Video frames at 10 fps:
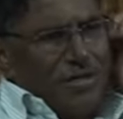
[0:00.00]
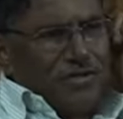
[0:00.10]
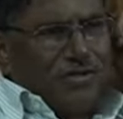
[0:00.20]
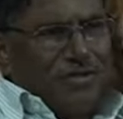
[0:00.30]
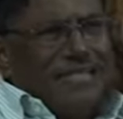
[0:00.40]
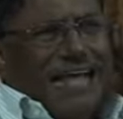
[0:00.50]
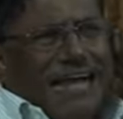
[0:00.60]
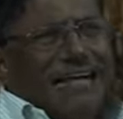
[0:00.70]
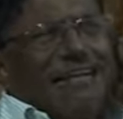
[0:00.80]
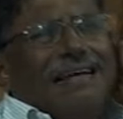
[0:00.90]
So this
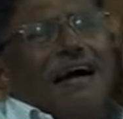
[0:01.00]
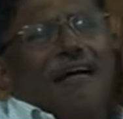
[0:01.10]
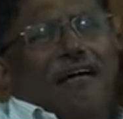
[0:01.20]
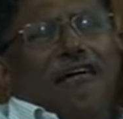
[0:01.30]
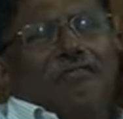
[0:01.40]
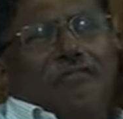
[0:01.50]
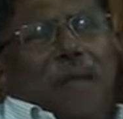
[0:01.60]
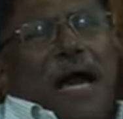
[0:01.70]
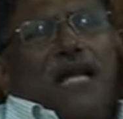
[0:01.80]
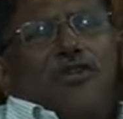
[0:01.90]
idea of
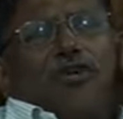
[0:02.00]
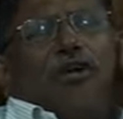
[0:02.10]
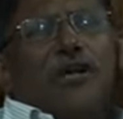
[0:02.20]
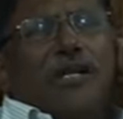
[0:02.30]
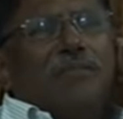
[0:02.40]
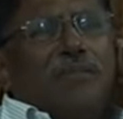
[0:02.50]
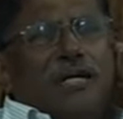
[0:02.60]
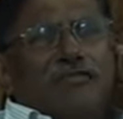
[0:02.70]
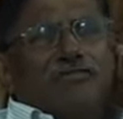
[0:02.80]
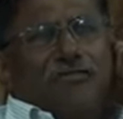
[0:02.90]
man totally
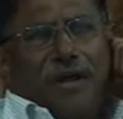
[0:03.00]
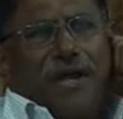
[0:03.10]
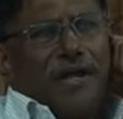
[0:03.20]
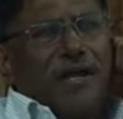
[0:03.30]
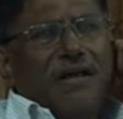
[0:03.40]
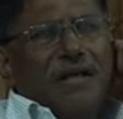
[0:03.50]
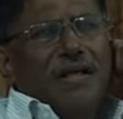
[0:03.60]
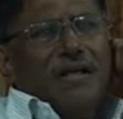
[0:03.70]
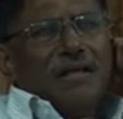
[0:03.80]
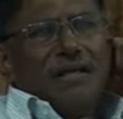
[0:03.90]
being free
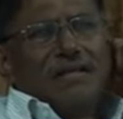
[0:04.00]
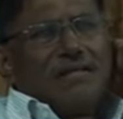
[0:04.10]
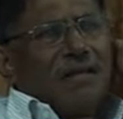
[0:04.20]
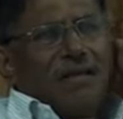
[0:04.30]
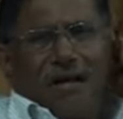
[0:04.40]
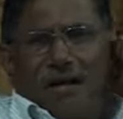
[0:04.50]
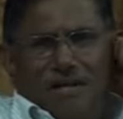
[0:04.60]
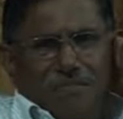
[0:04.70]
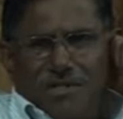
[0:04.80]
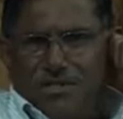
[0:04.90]
is a
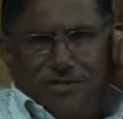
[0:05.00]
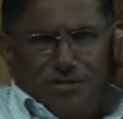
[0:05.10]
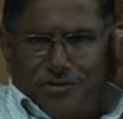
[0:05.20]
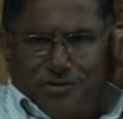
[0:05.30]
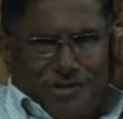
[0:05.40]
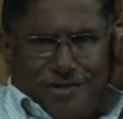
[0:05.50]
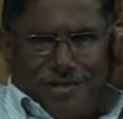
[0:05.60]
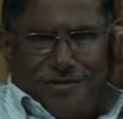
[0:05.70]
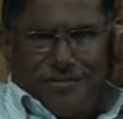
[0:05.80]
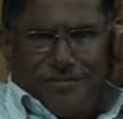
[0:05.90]
lot misused.